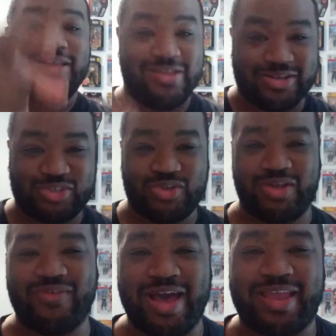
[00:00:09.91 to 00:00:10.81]
Yours truly,
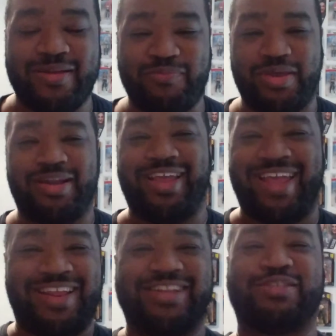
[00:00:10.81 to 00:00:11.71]
Rocky In The Building,
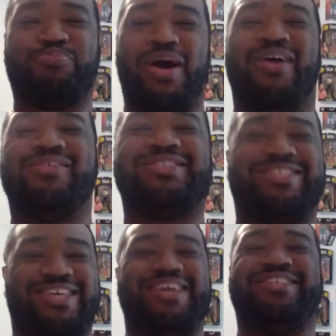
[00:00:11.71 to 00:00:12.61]
and it is
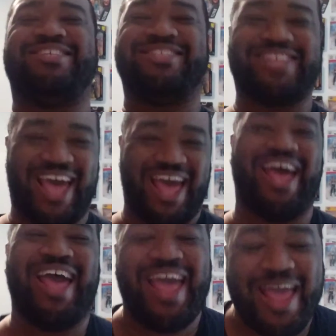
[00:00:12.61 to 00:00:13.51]
postseason
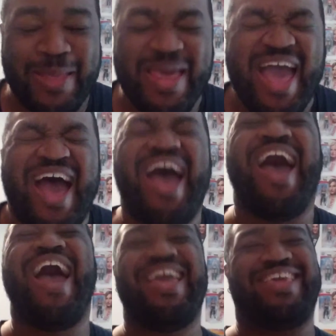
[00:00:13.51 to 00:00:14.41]
time.
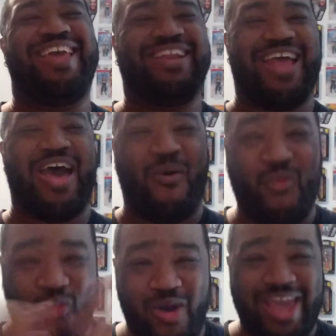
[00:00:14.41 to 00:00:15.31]
I cannot
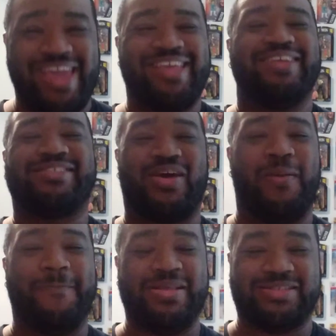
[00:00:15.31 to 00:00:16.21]
wait. It's going
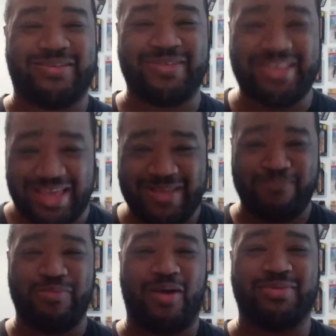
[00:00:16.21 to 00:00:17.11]
to be some good
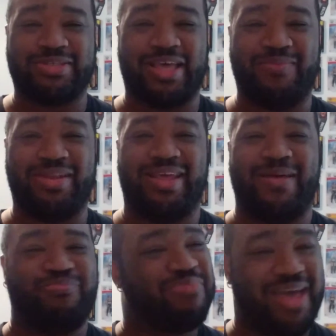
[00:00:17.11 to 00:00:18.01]
moments coming
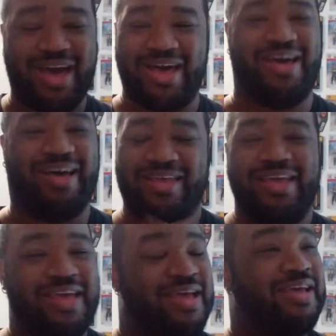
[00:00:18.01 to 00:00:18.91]
up. Oh,
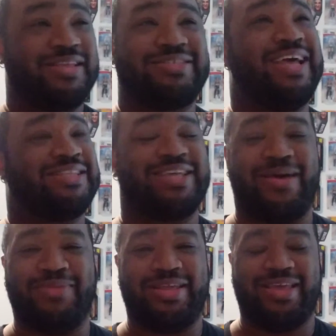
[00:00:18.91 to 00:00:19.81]
it's that
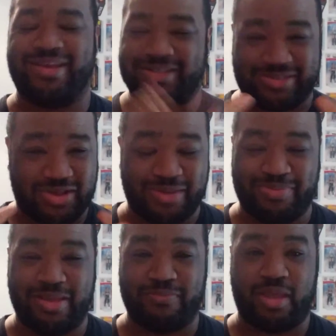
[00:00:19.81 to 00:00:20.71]
time of the year. It's going to
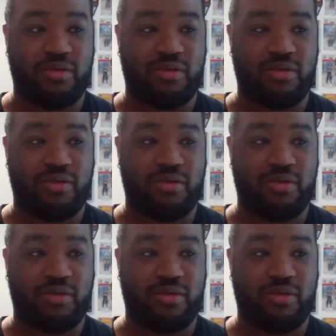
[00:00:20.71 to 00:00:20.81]
be a...